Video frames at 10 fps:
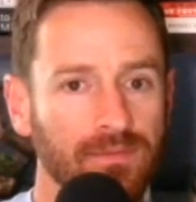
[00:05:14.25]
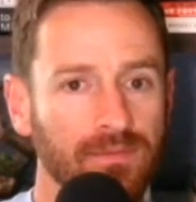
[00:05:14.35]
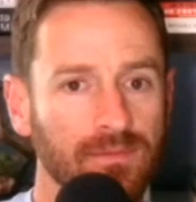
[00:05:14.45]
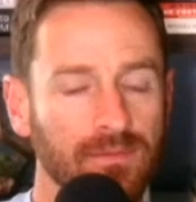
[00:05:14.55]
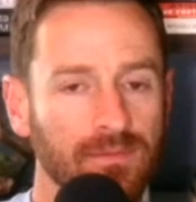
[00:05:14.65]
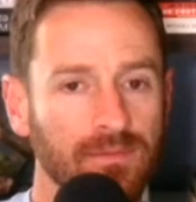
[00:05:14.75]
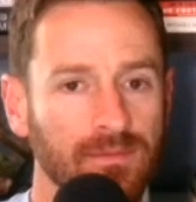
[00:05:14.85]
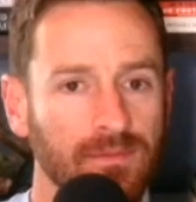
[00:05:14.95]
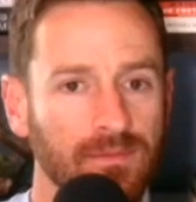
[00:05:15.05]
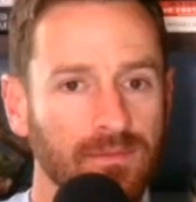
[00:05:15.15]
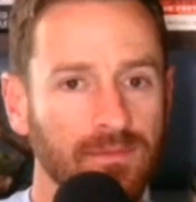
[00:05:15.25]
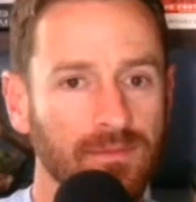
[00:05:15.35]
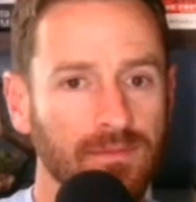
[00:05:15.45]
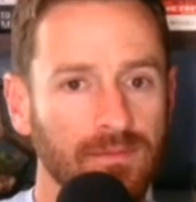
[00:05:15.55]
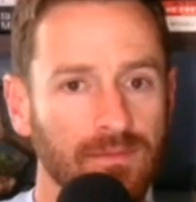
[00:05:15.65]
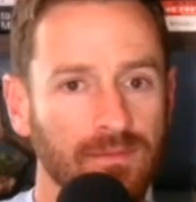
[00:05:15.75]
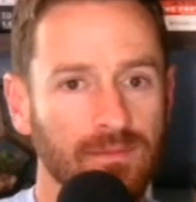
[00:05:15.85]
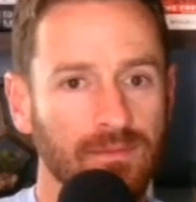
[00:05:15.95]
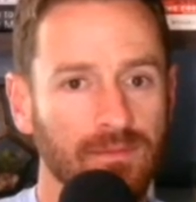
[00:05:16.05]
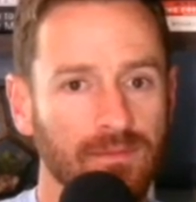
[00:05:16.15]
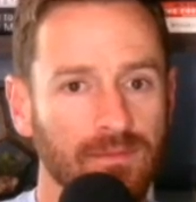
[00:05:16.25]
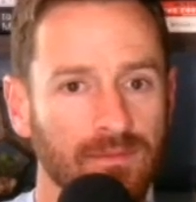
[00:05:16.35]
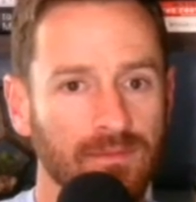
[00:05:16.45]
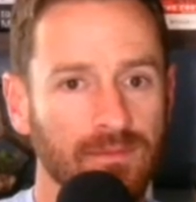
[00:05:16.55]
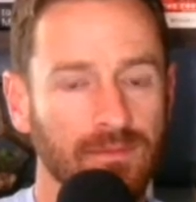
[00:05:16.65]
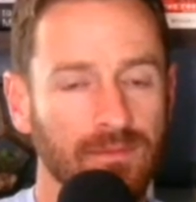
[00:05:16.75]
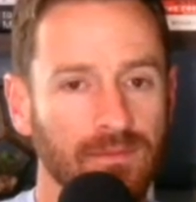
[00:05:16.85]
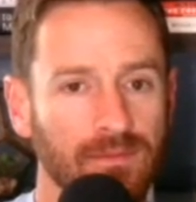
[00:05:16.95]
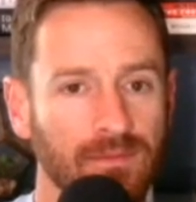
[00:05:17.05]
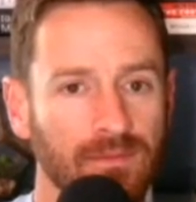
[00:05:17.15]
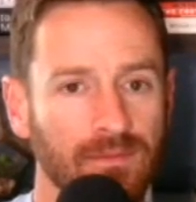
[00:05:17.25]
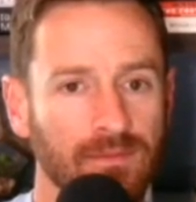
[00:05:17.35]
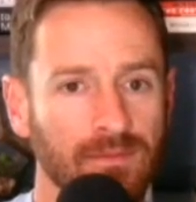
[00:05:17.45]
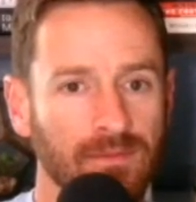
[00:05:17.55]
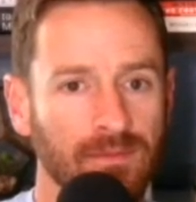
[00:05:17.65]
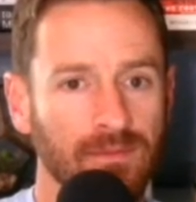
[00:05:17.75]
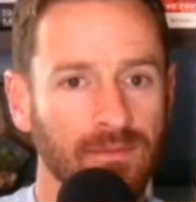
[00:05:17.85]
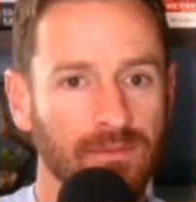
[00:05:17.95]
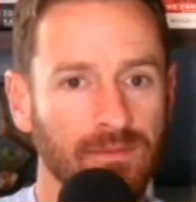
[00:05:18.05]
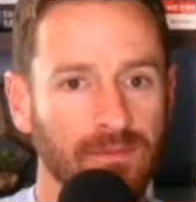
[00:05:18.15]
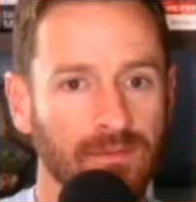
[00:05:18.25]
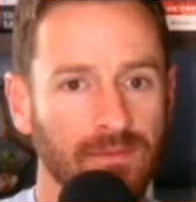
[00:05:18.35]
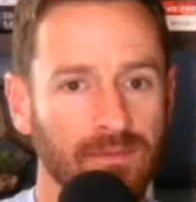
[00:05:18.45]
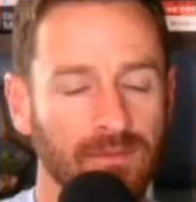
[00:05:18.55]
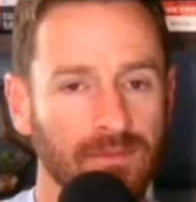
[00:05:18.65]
The person shown says nothing.